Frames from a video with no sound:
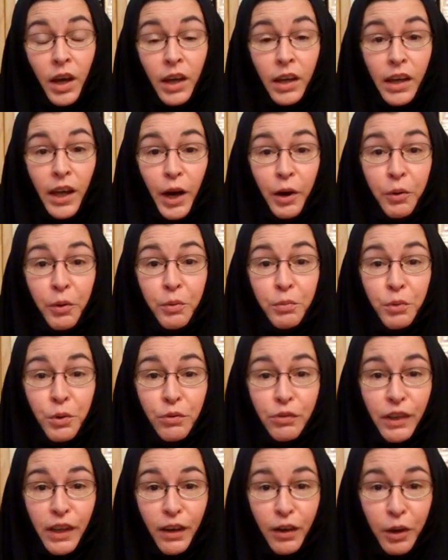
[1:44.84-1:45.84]
Now,
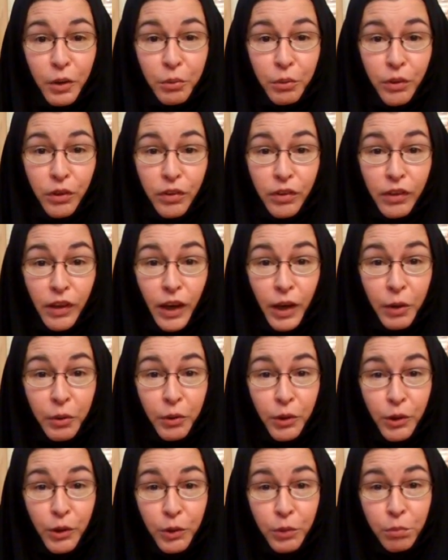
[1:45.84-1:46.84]
moving on with
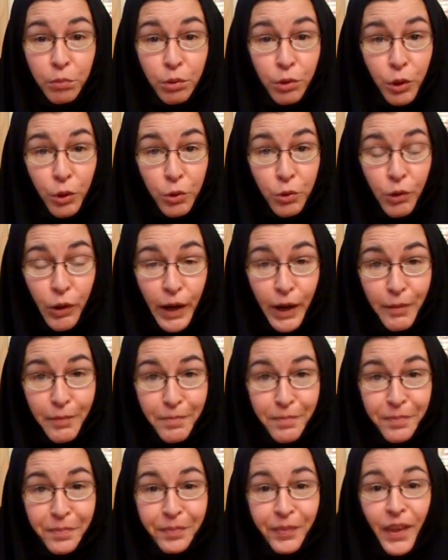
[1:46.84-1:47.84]
our
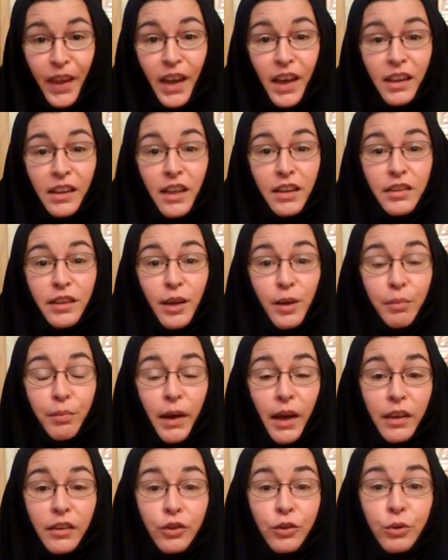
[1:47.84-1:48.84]
program, let's get
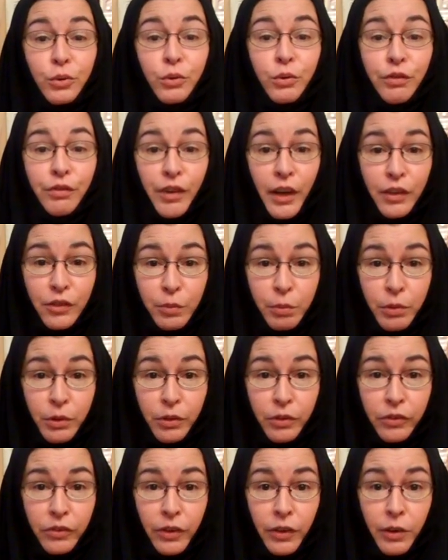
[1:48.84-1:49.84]
back to
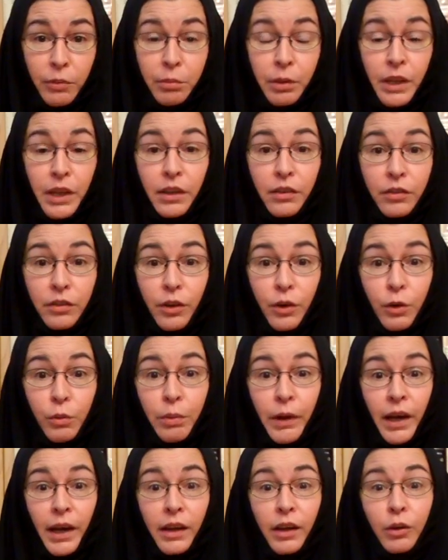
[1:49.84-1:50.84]
Vespers. Please go
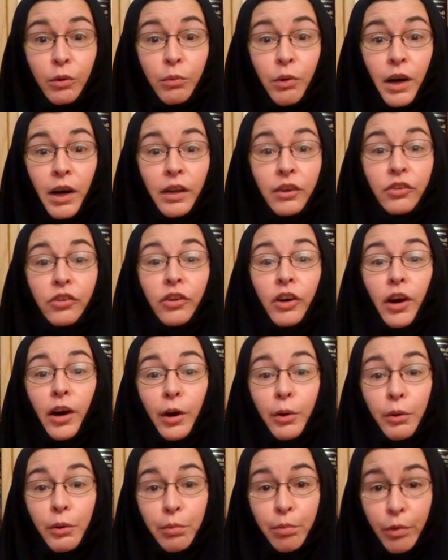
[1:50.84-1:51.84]
back and watch
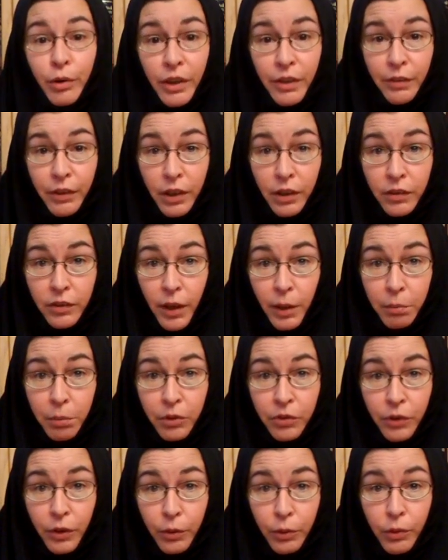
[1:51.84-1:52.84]
our previous
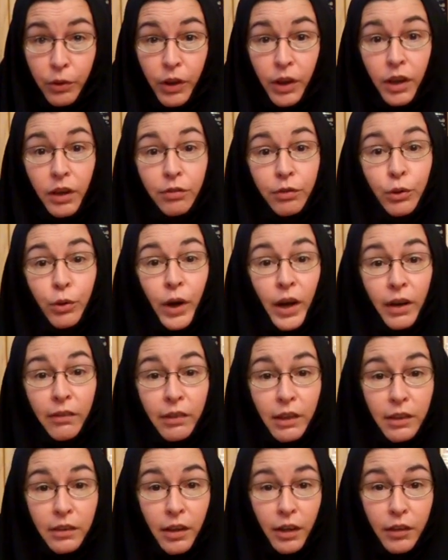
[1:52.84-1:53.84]
episode if you
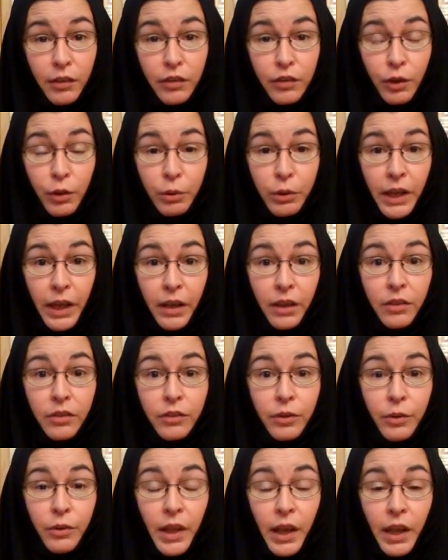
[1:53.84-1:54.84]
haven't done so yet,
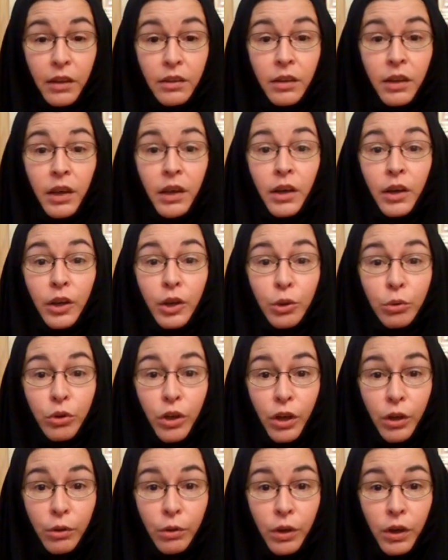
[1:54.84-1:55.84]
so that you
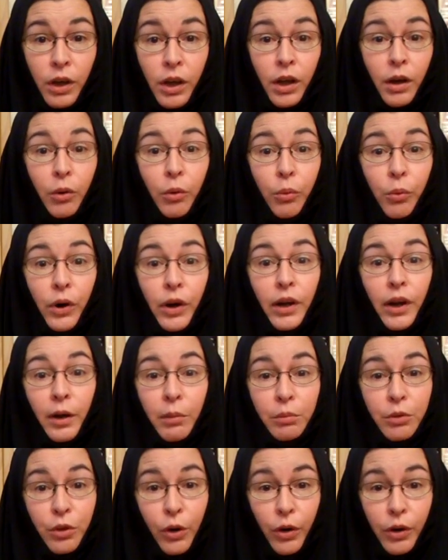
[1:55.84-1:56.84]
know what
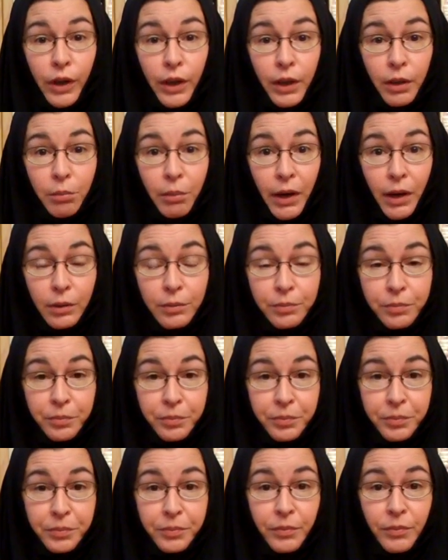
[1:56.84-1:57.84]
I'm talking about.
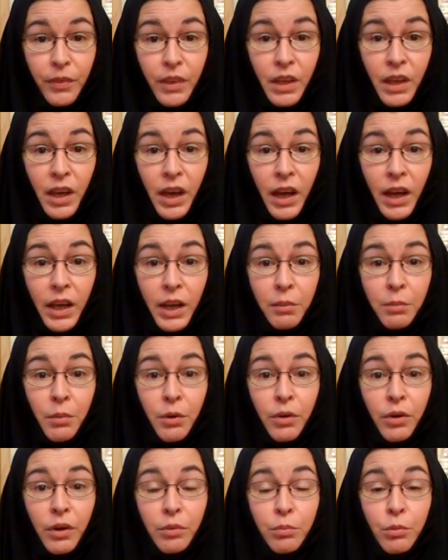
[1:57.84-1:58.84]
I am
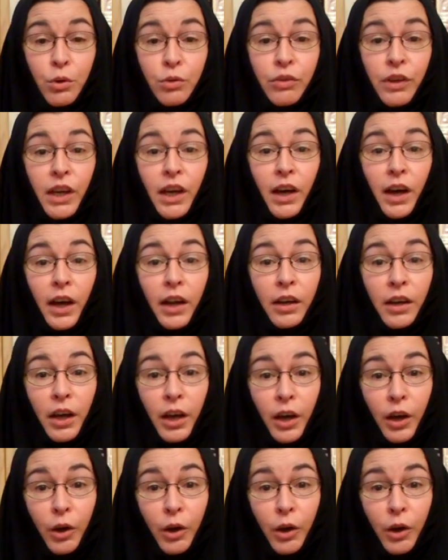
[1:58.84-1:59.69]
moving on